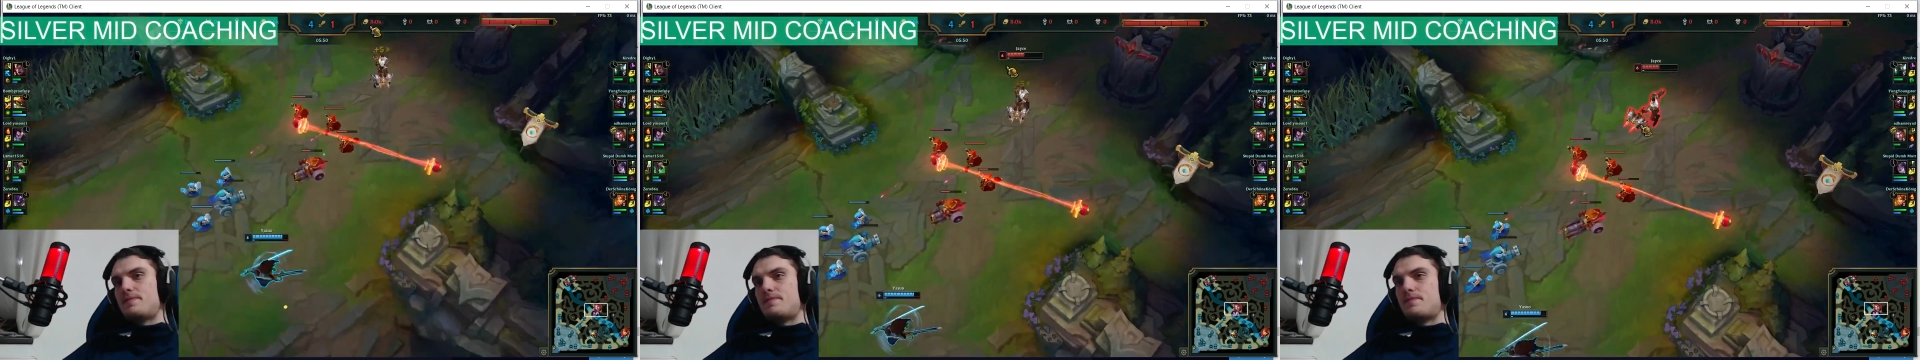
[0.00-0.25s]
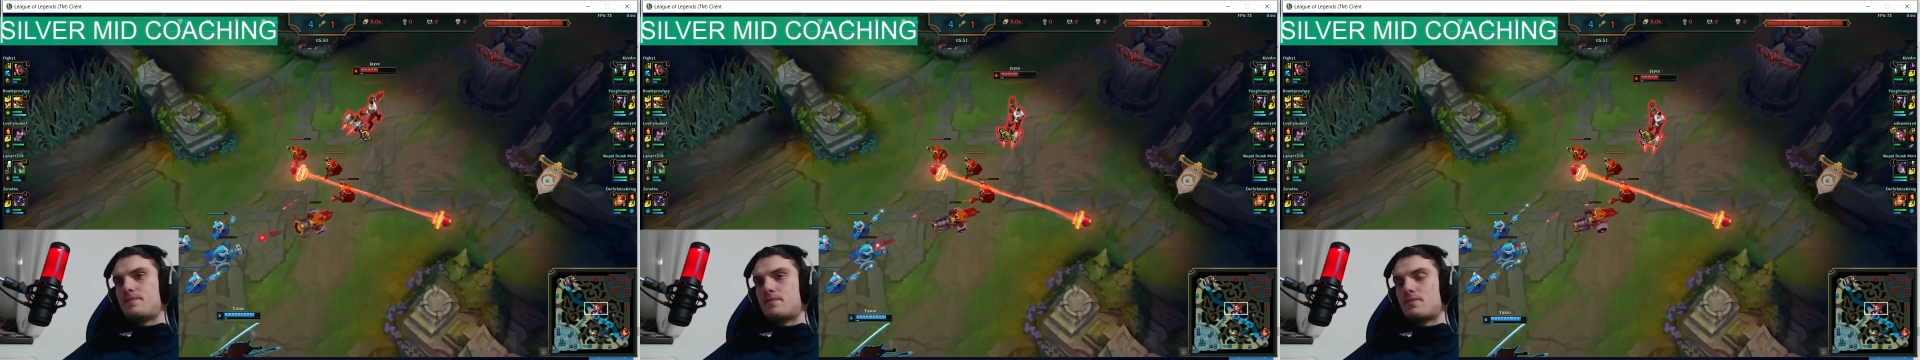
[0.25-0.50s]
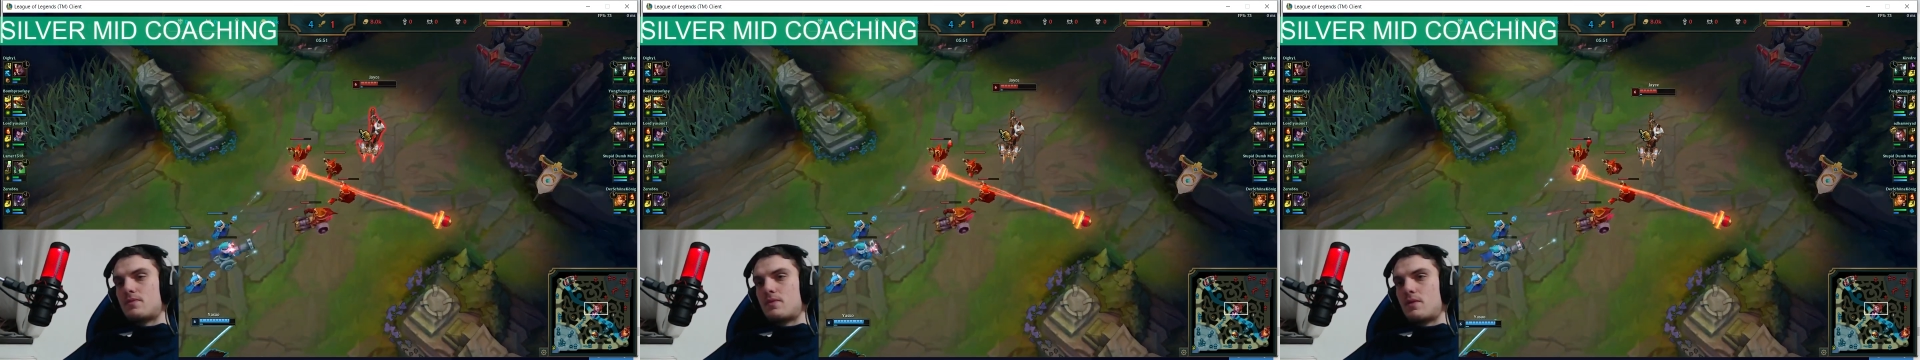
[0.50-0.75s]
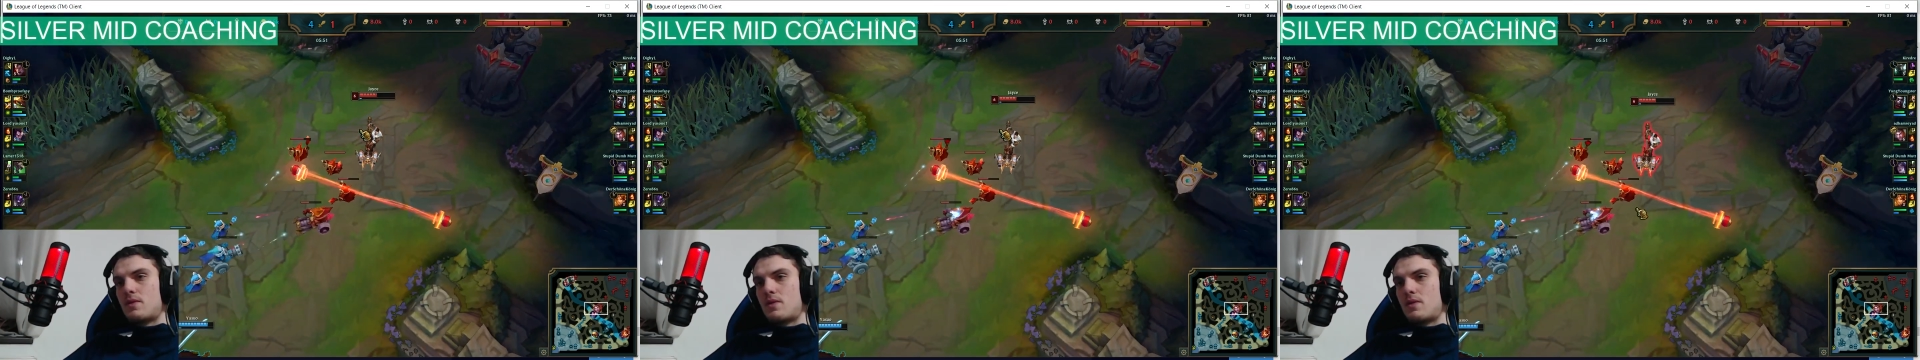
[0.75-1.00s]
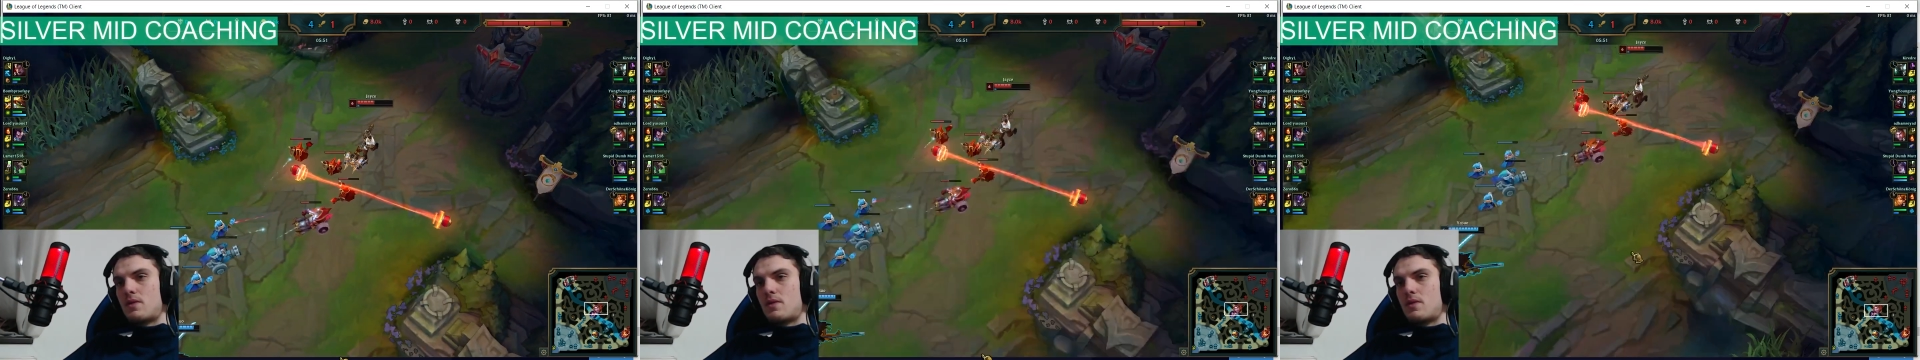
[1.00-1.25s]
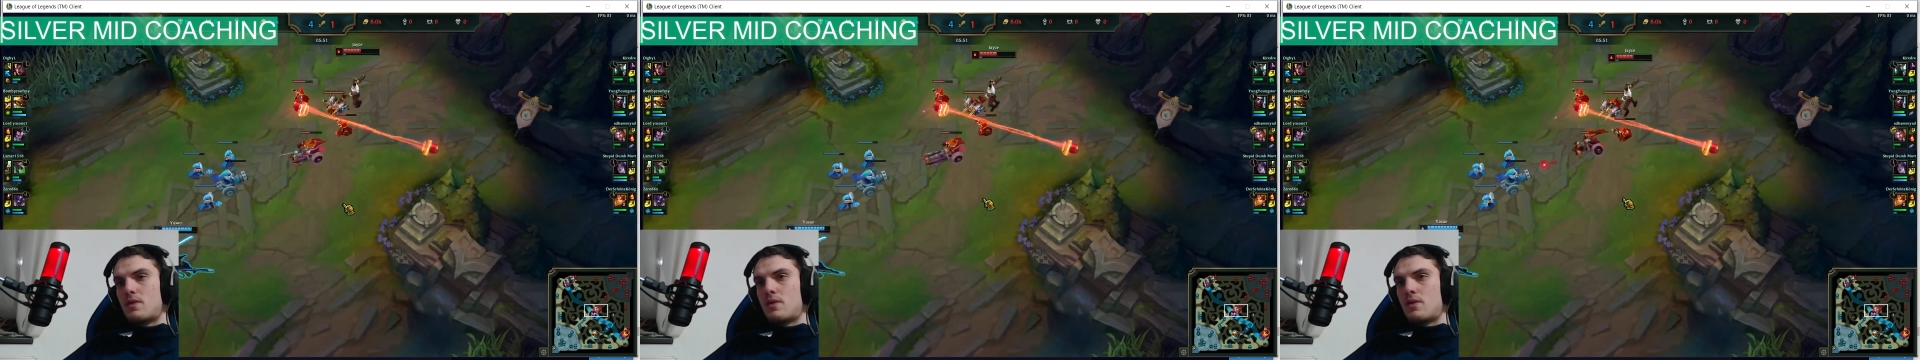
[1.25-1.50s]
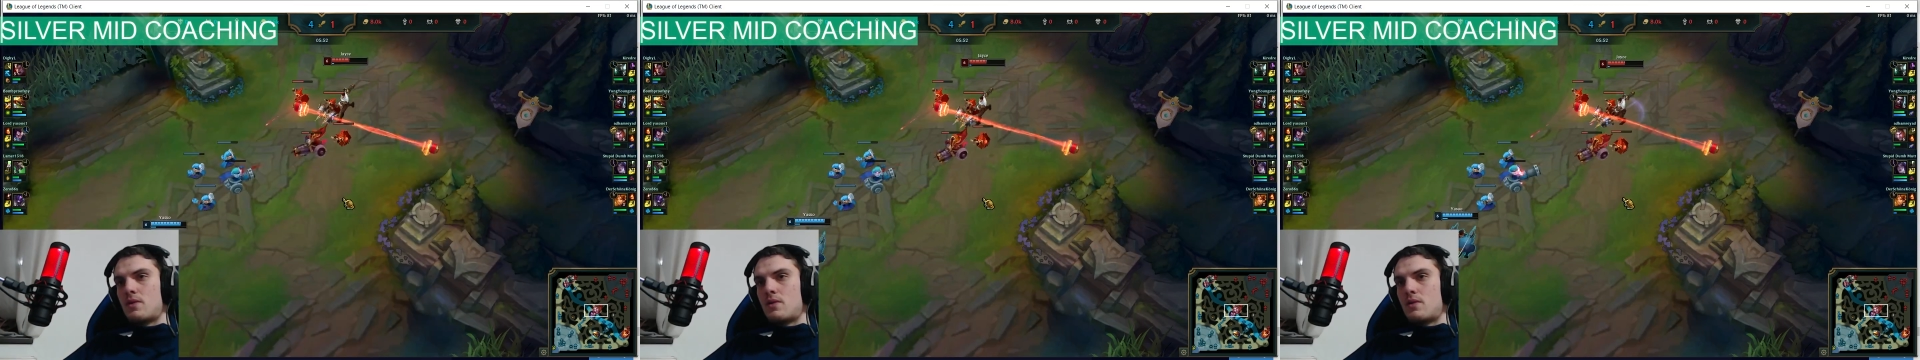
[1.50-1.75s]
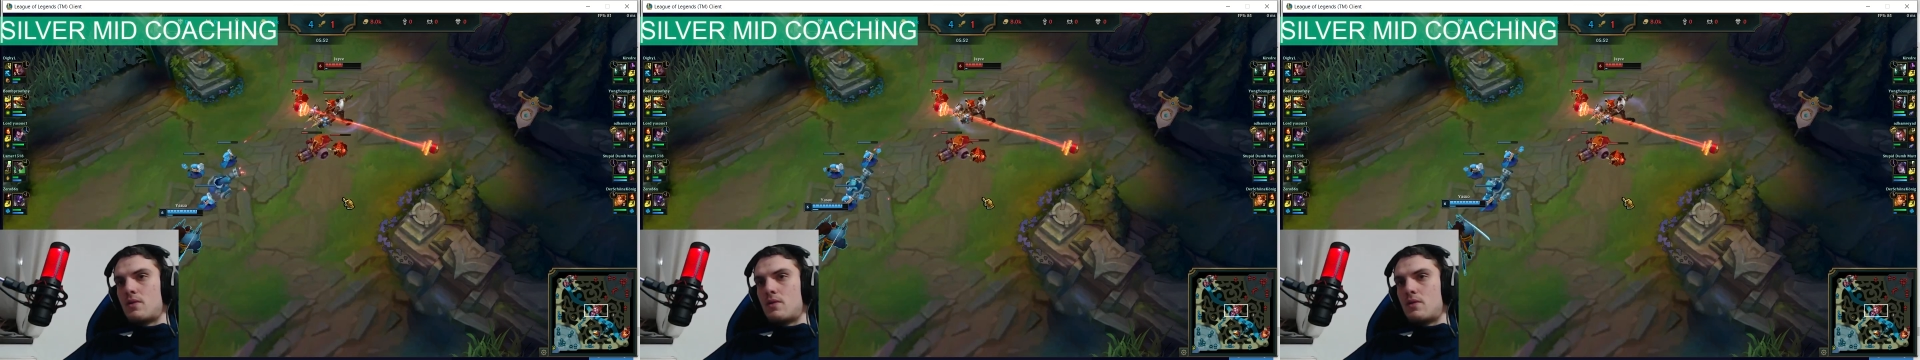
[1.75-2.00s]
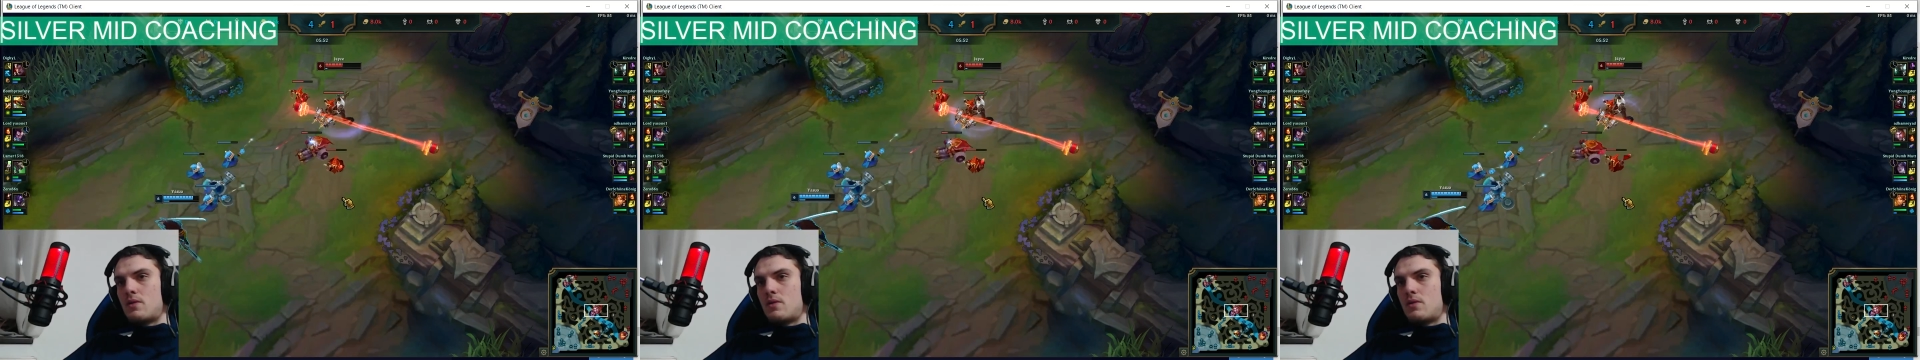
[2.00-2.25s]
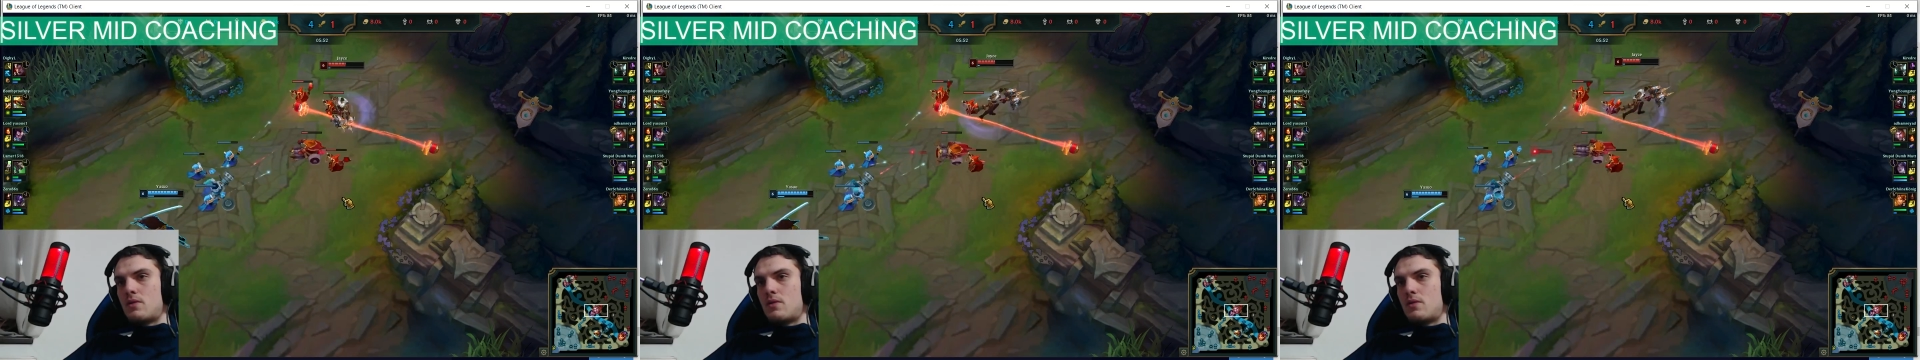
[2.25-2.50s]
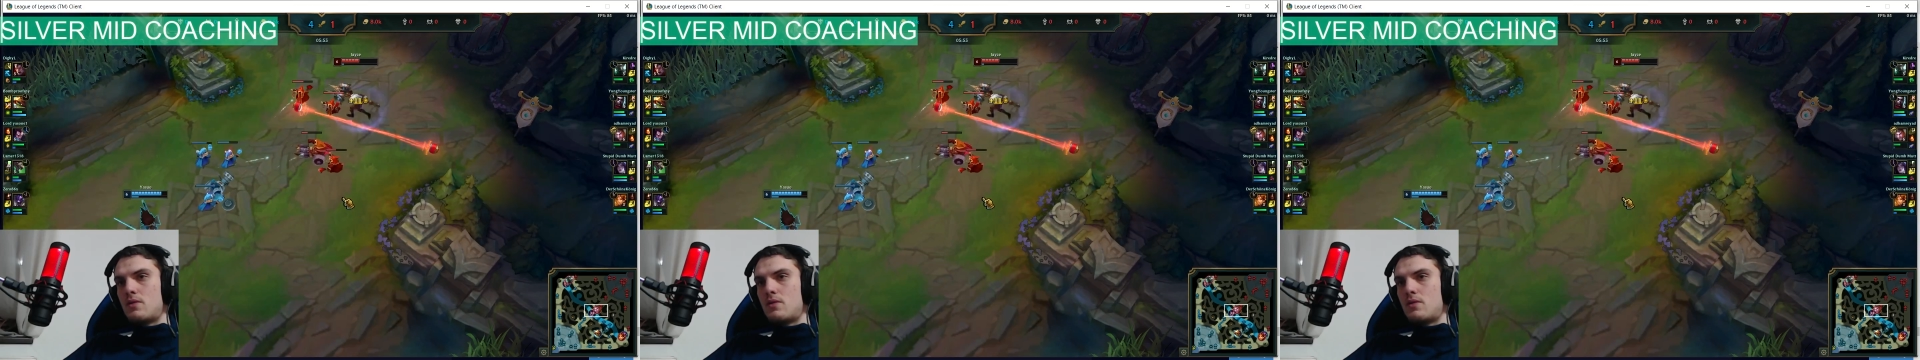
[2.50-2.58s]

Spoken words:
[no speech]